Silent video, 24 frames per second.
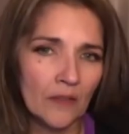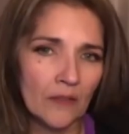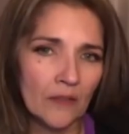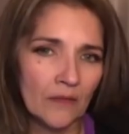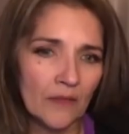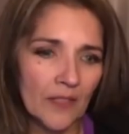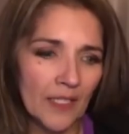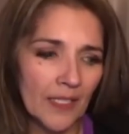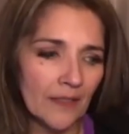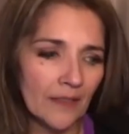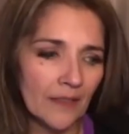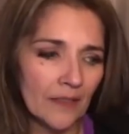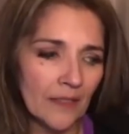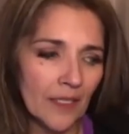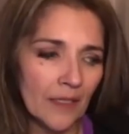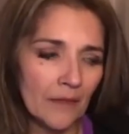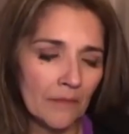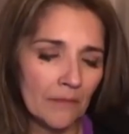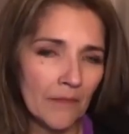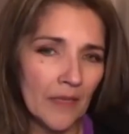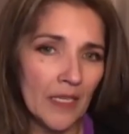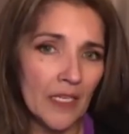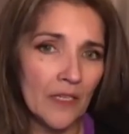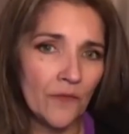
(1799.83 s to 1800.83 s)
that's like
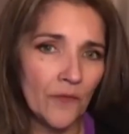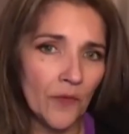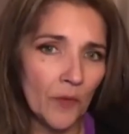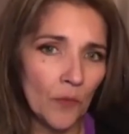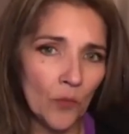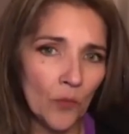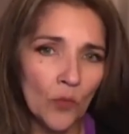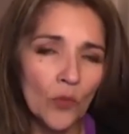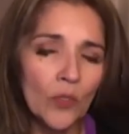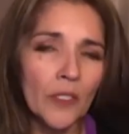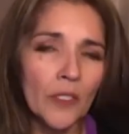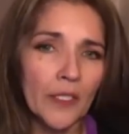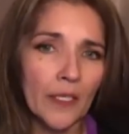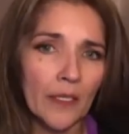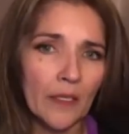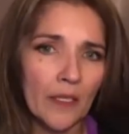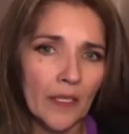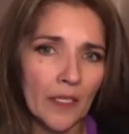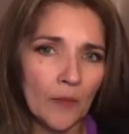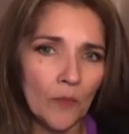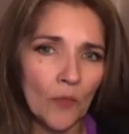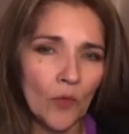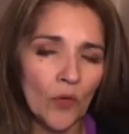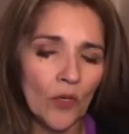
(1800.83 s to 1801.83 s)
made from wood
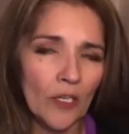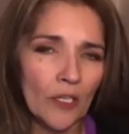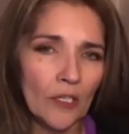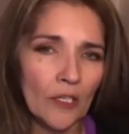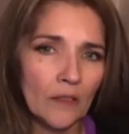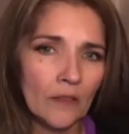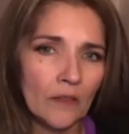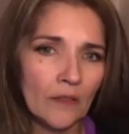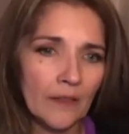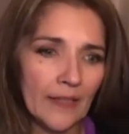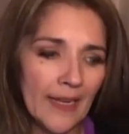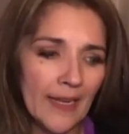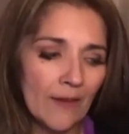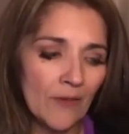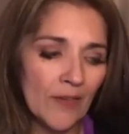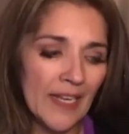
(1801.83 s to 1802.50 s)
anymore. Now it